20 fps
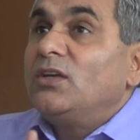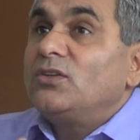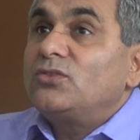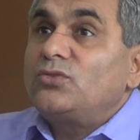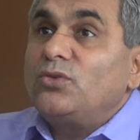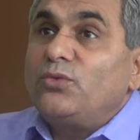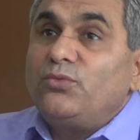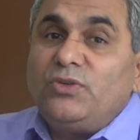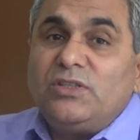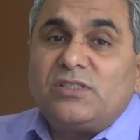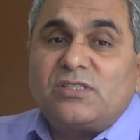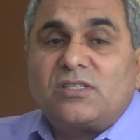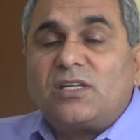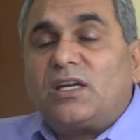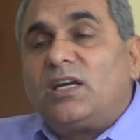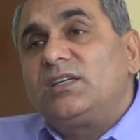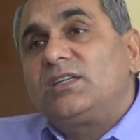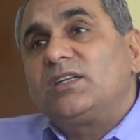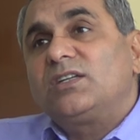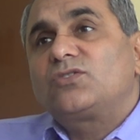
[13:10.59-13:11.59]
So we
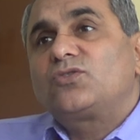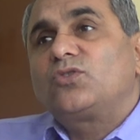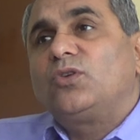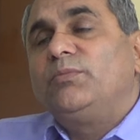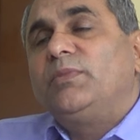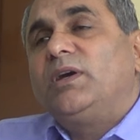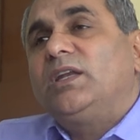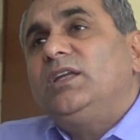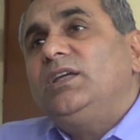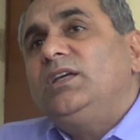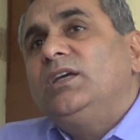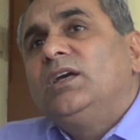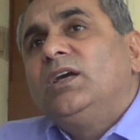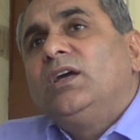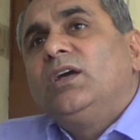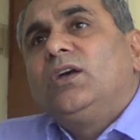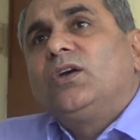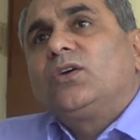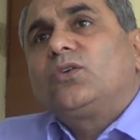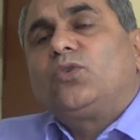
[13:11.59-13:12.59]
started so many
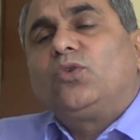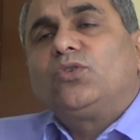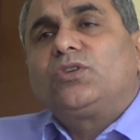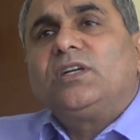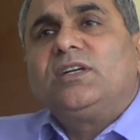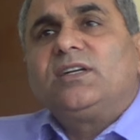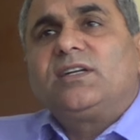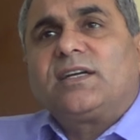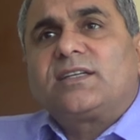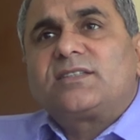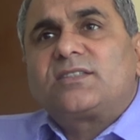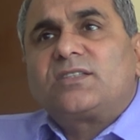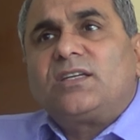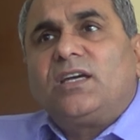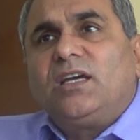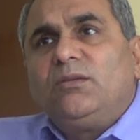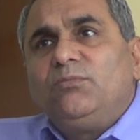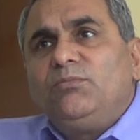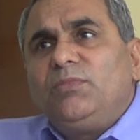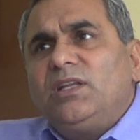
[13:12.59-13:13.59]
cotton
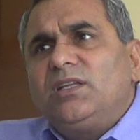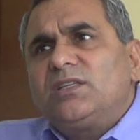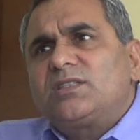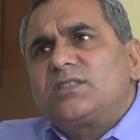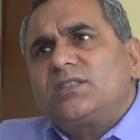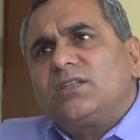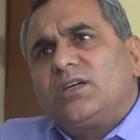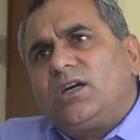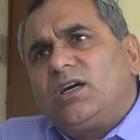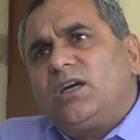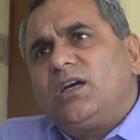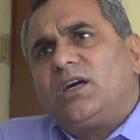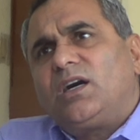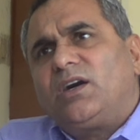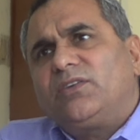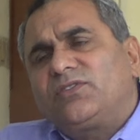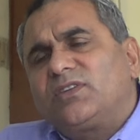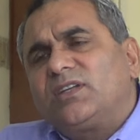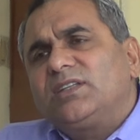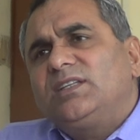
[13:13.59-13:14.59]
textile mills
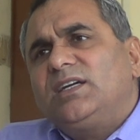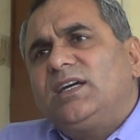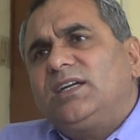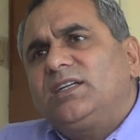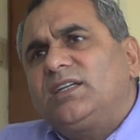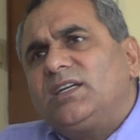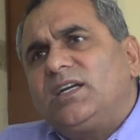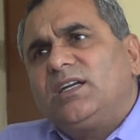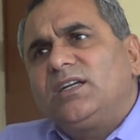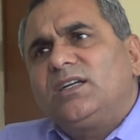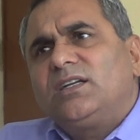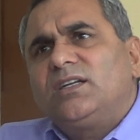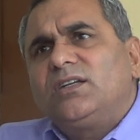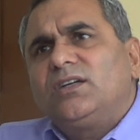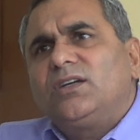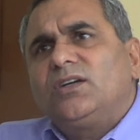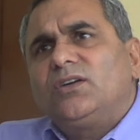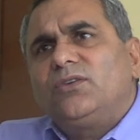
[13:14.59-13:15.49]
after that, and